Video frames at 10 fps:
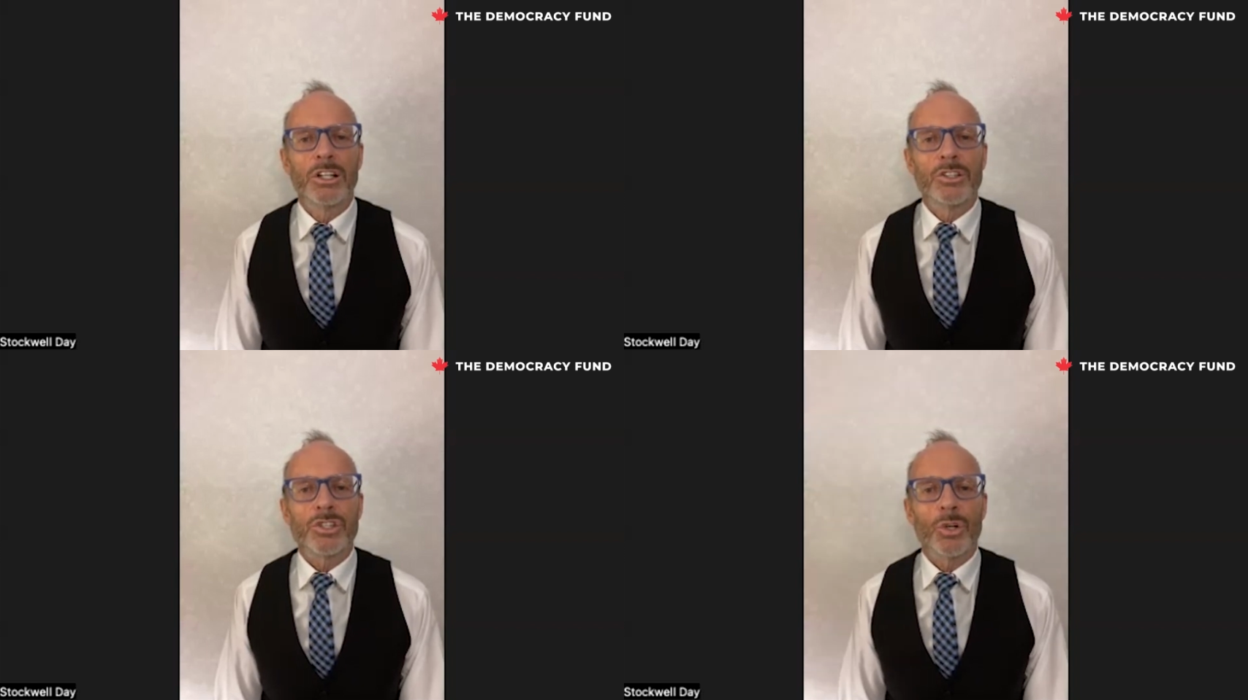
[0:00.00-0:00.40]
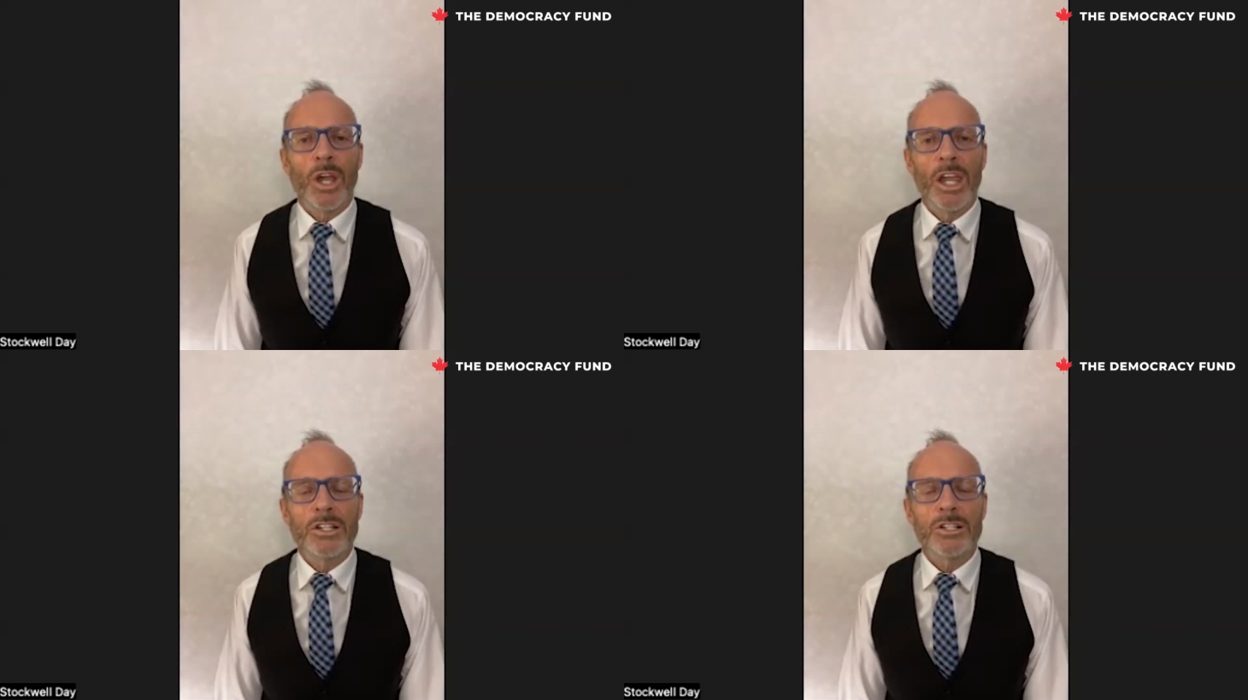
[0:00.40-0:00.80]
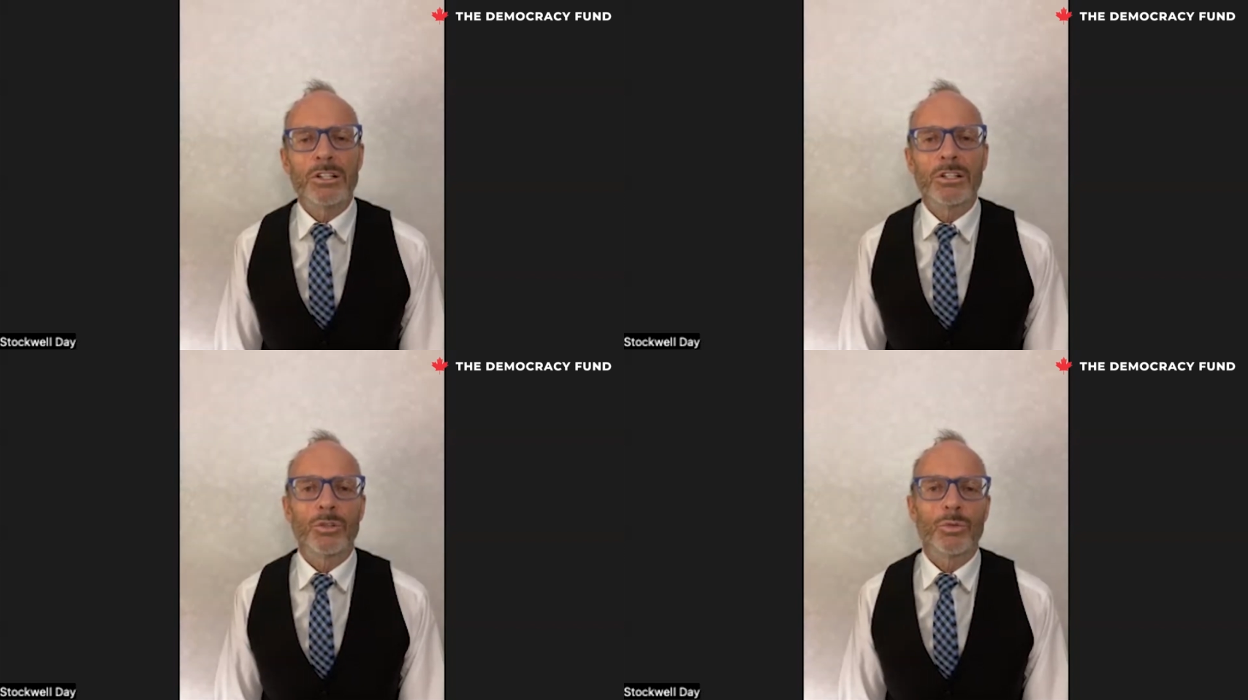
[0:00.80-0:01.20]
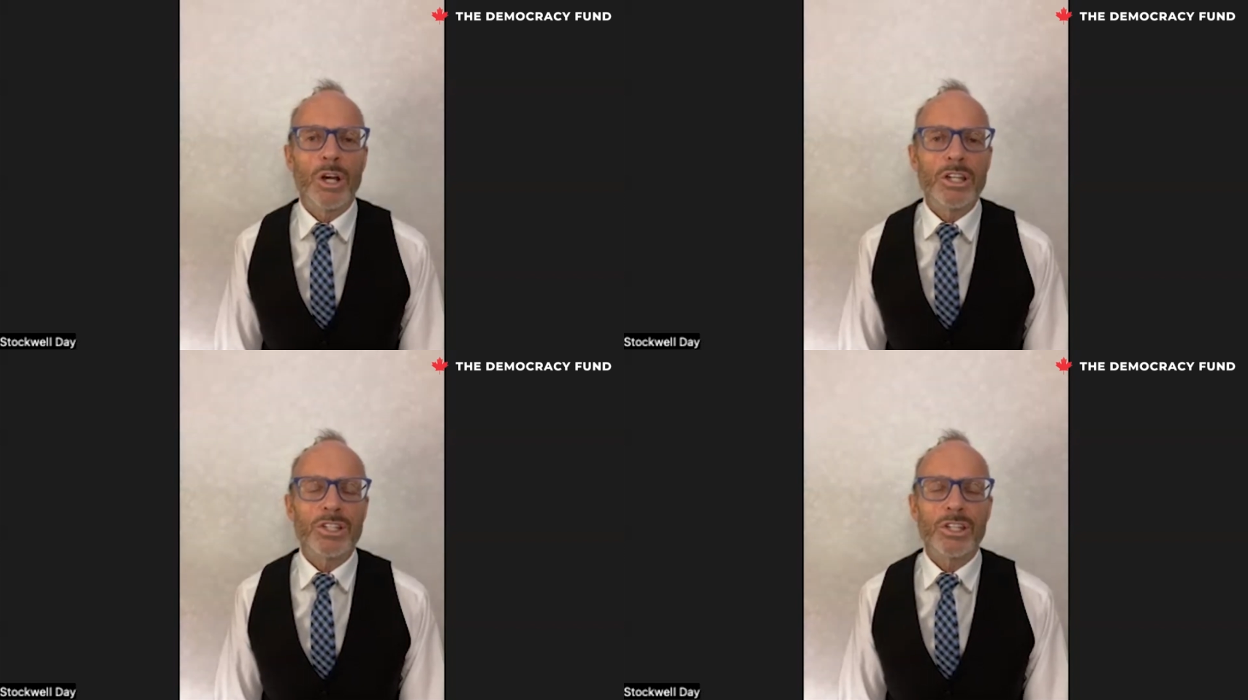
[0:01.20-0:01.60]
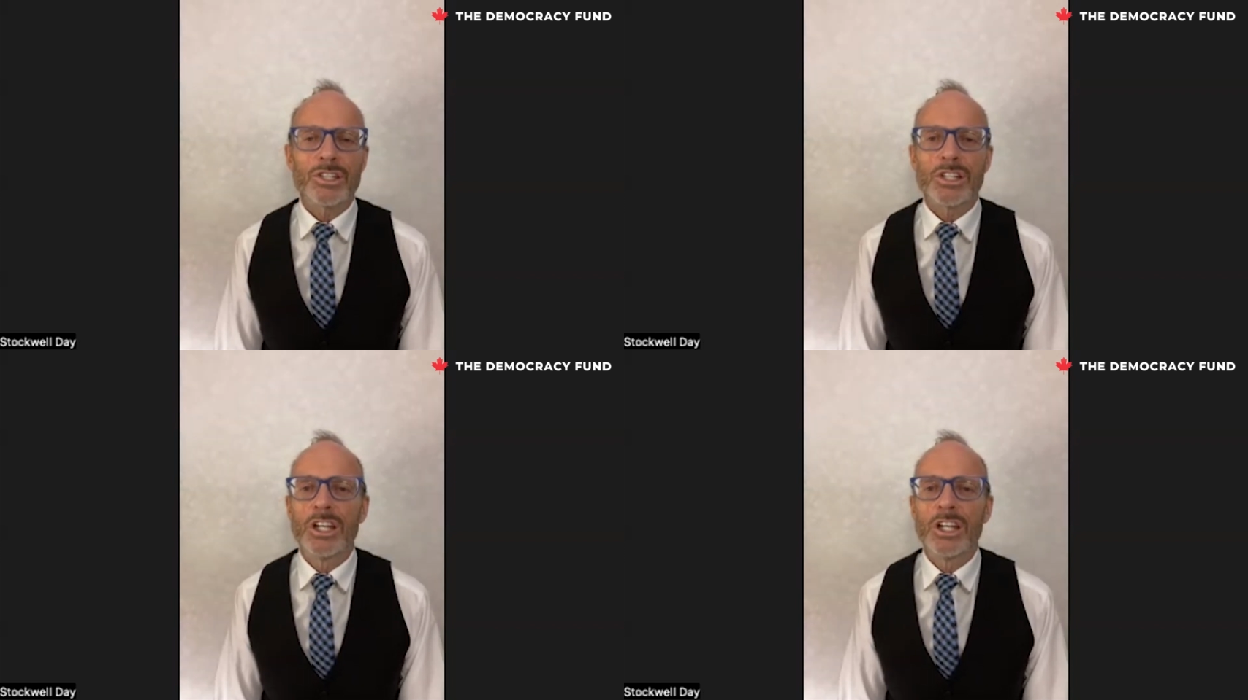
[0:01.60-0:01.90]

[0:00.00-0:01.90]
So hater, racist,